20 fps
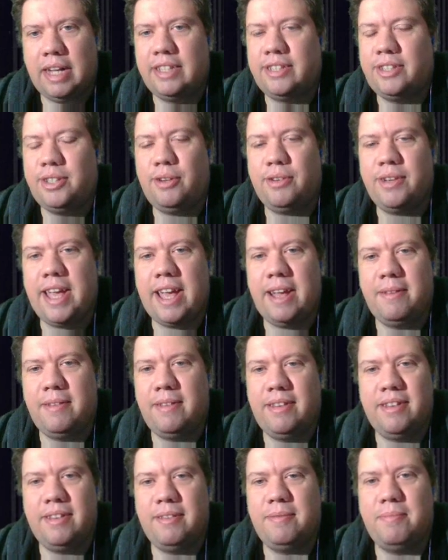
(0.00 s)
I still
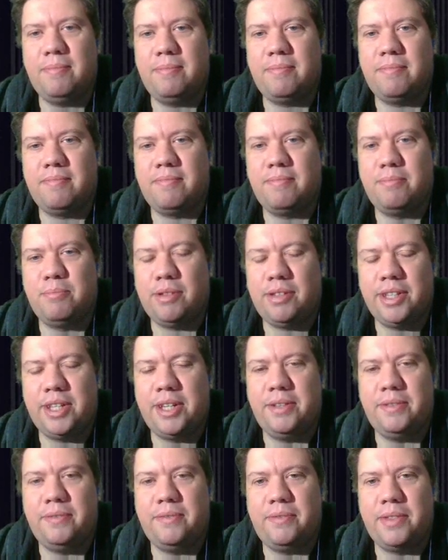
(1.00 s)
can't
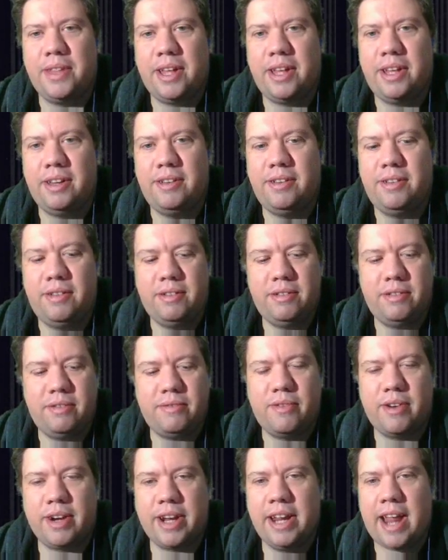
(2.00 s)
believe that
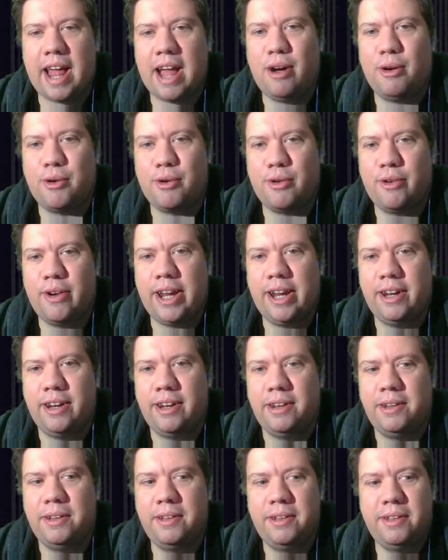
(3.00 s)
frickin' Al
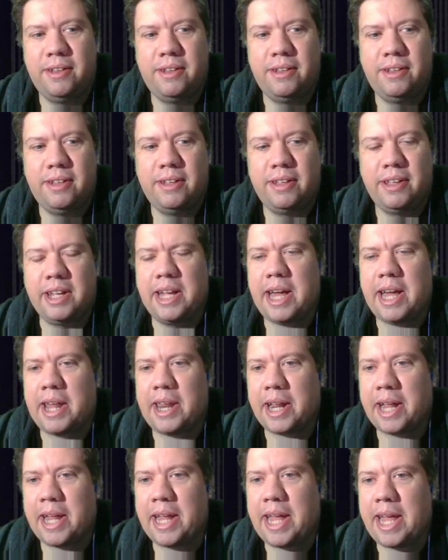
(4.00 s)
Green
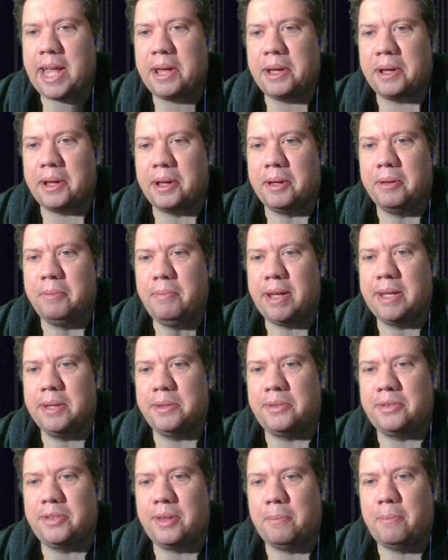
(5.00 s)
got a gig
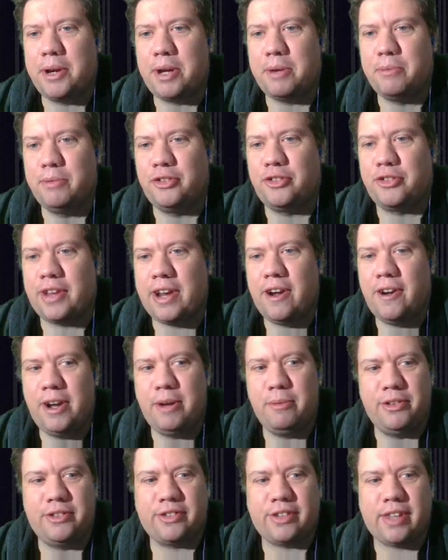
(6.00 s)
because somebody was scared
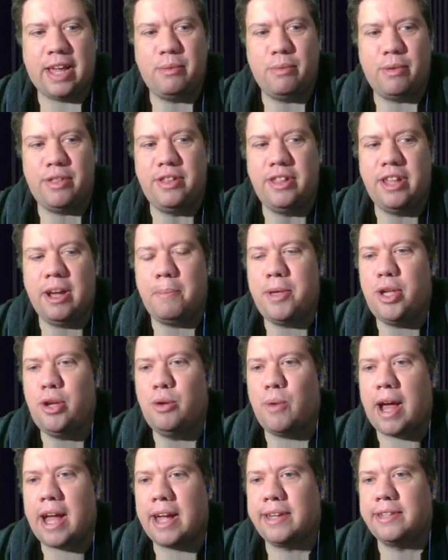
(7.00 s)
he would sign with
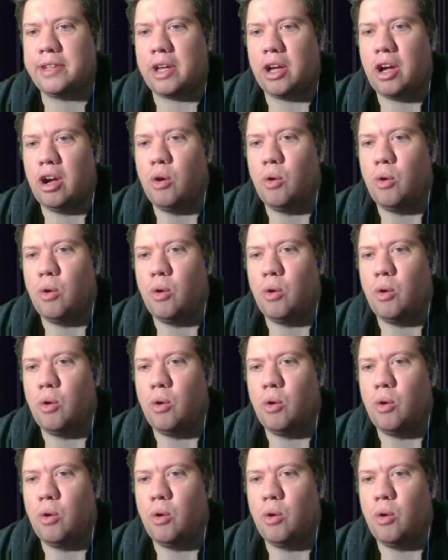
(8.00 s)
WXO.